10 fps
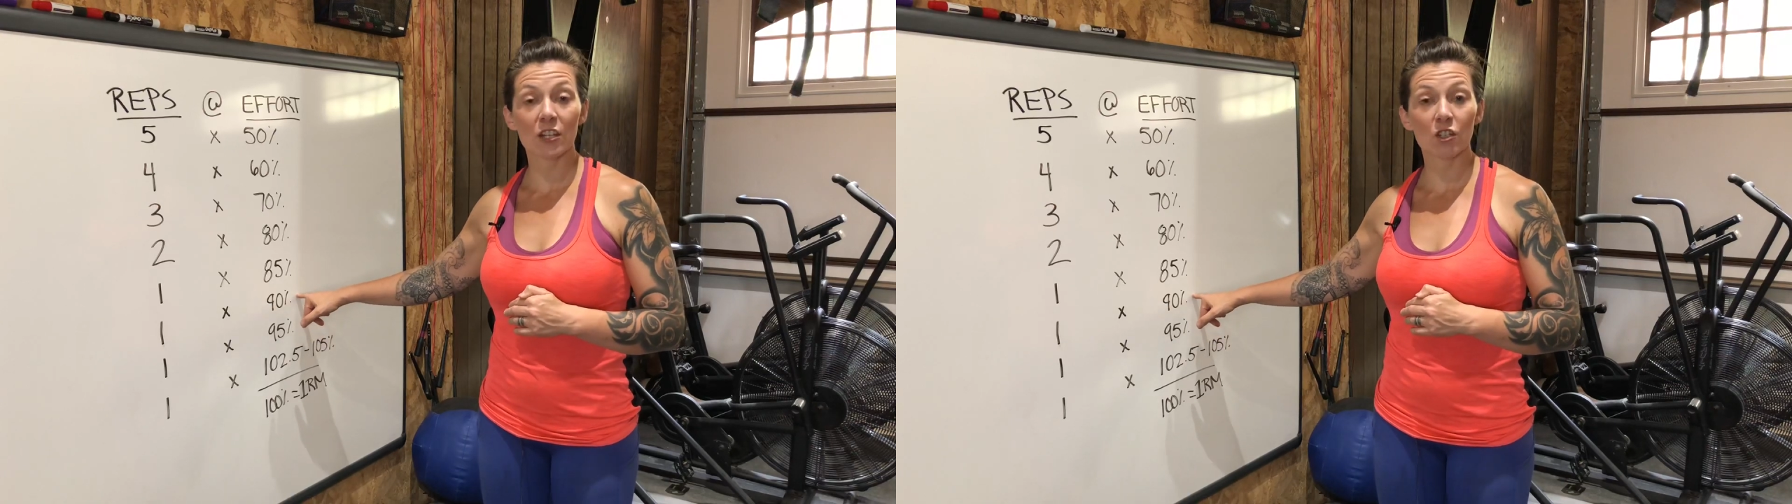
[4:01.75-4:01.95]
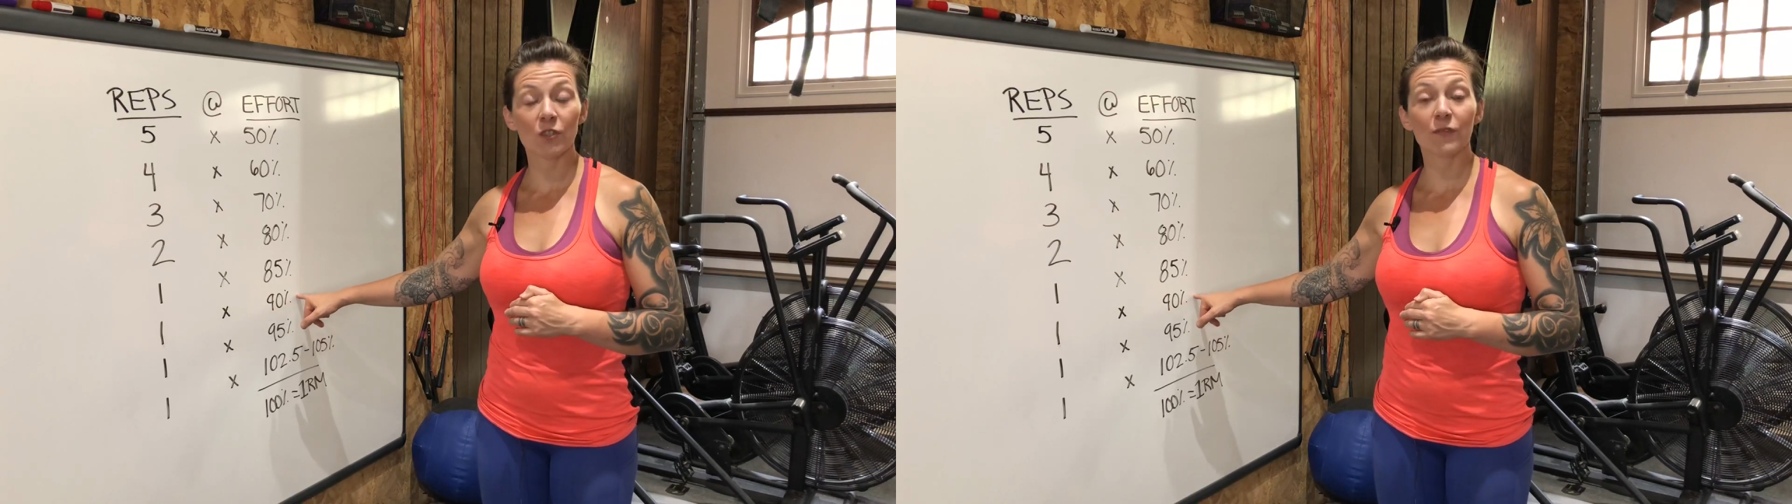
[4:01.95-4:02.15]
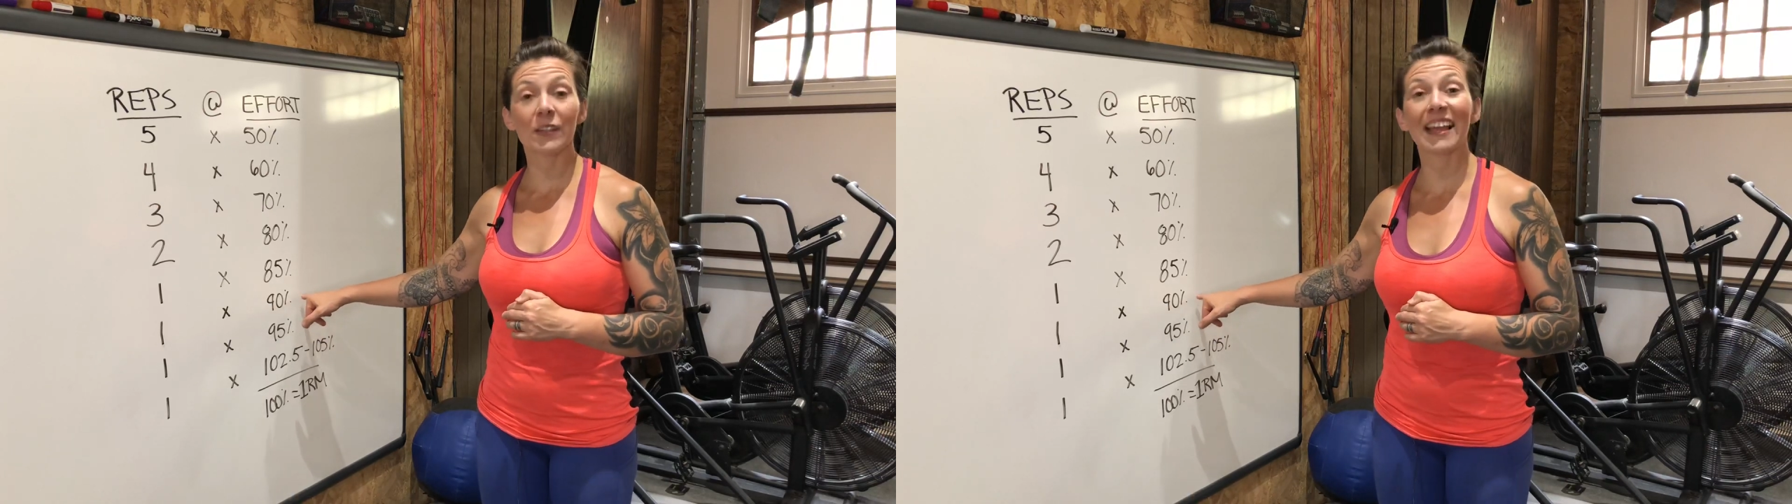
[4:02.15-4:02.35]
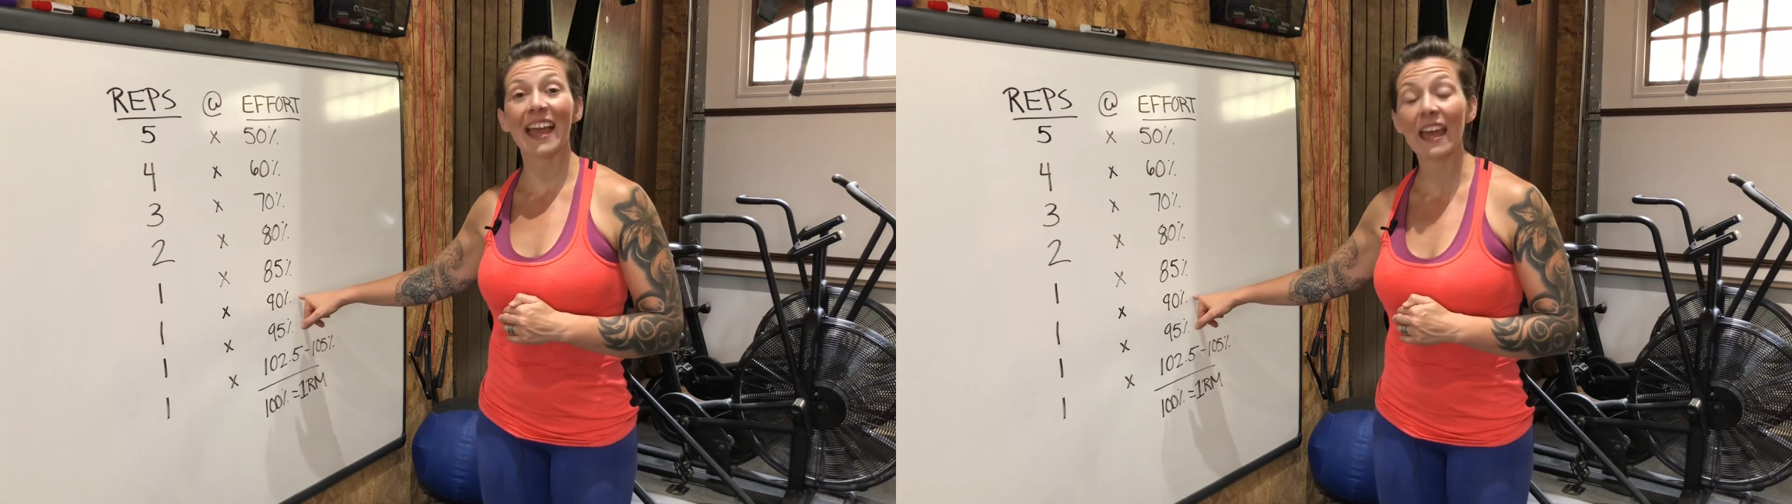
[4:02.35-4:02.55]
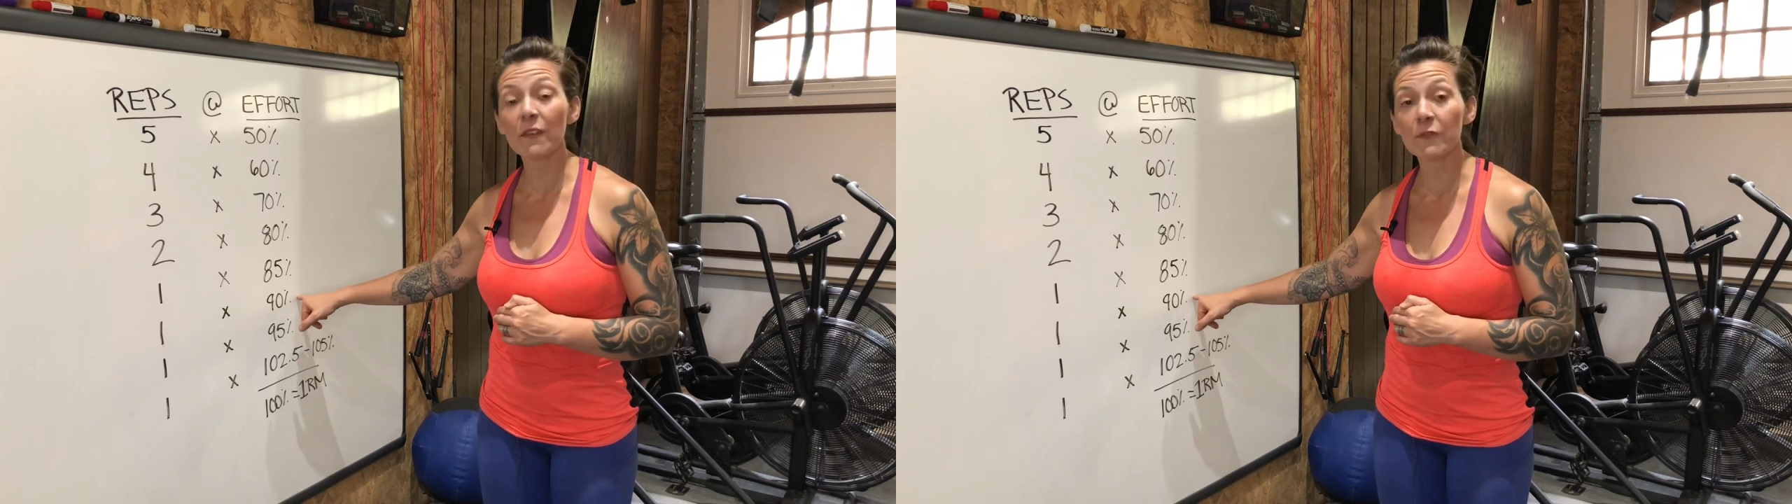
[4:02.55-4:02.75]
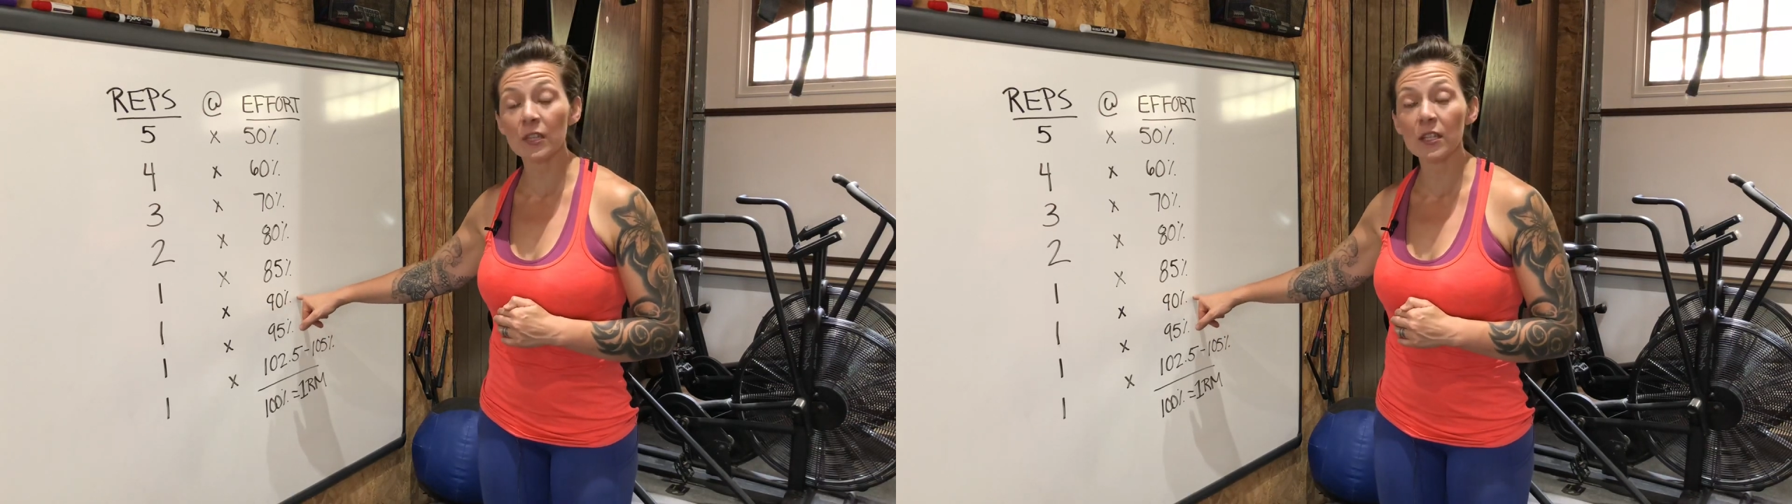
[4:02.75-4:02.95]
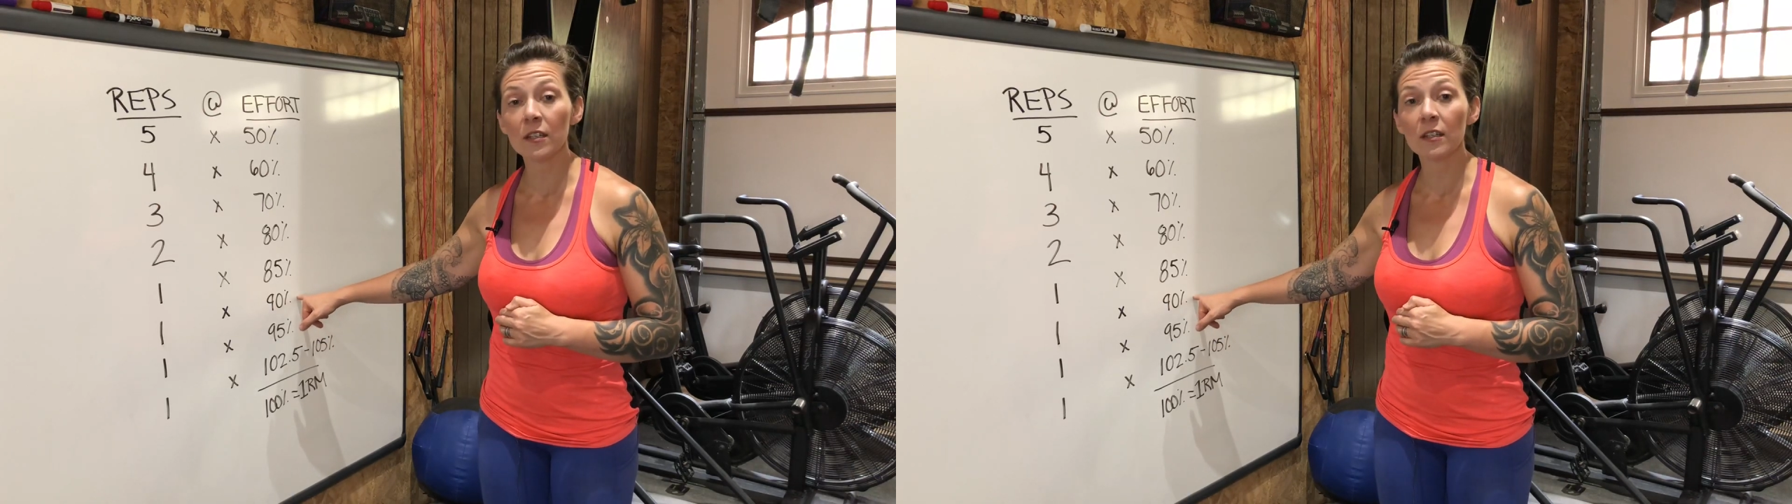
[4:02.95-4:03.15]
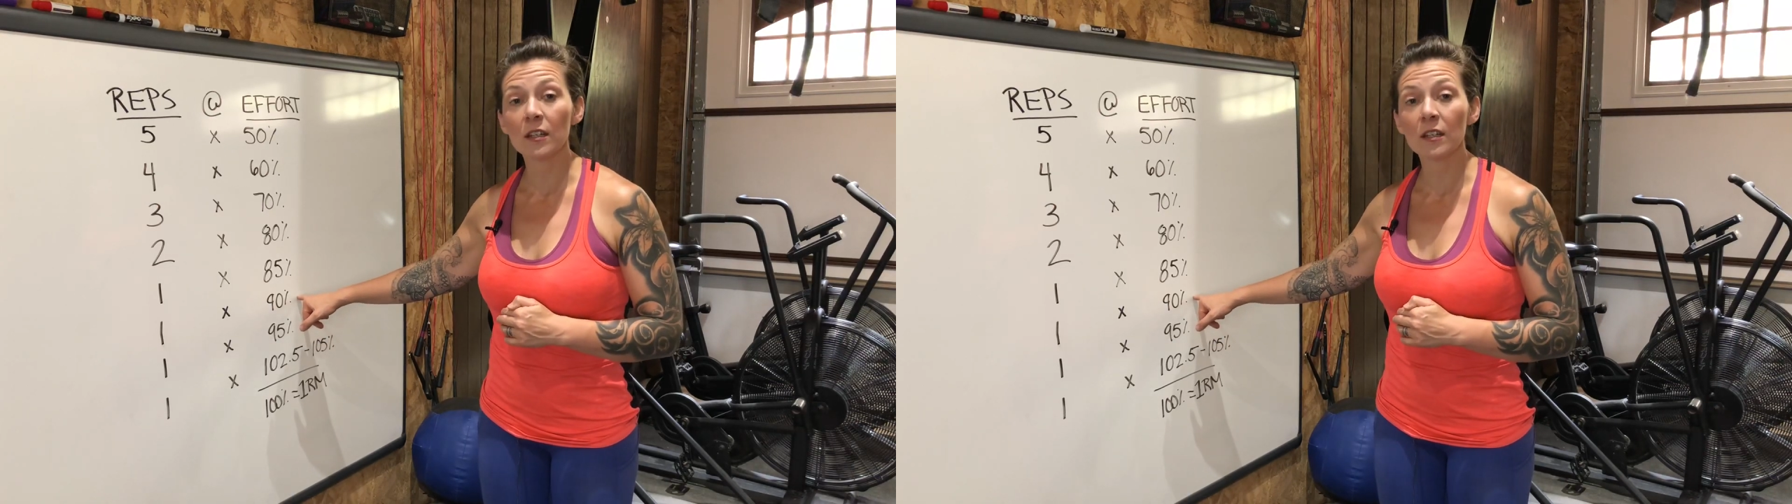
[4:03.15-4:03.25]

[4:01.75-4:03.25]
should feel heavy,